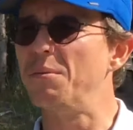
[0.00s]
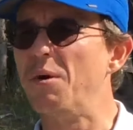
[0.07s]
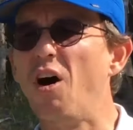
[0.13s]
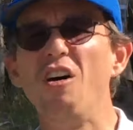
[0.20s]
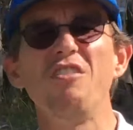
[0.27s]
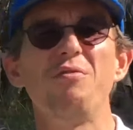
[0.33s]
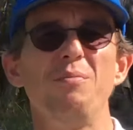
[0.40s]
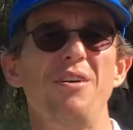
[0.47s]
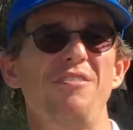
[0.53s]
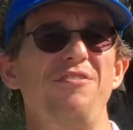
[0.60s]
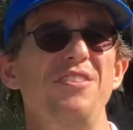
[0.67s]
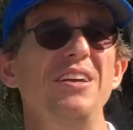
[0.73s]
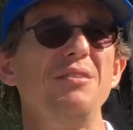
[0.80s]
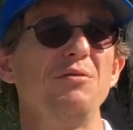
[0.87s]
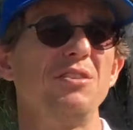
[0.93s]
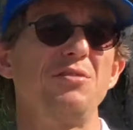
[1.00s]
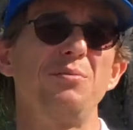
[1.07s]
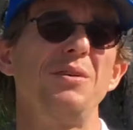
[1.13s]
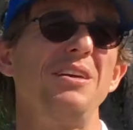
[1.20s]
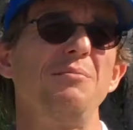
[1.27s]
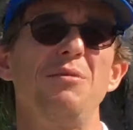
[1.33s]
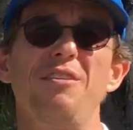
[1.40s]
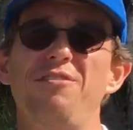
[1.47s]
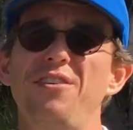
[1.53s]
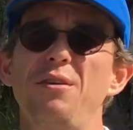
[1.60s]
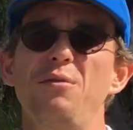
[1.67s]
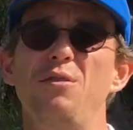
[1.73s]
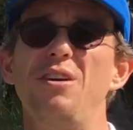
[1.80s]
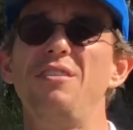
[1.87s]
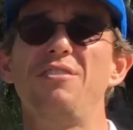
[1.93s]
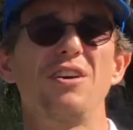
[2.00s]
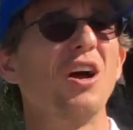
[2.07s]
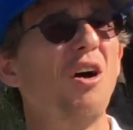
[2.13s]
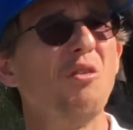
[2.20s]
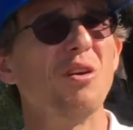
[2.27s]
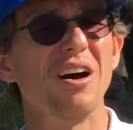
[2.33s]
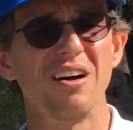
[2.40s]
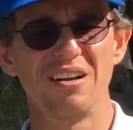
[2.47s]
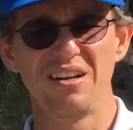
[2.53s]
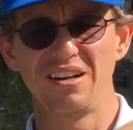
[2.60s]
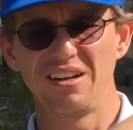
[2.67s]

off my feet, which meant my feet were even colder.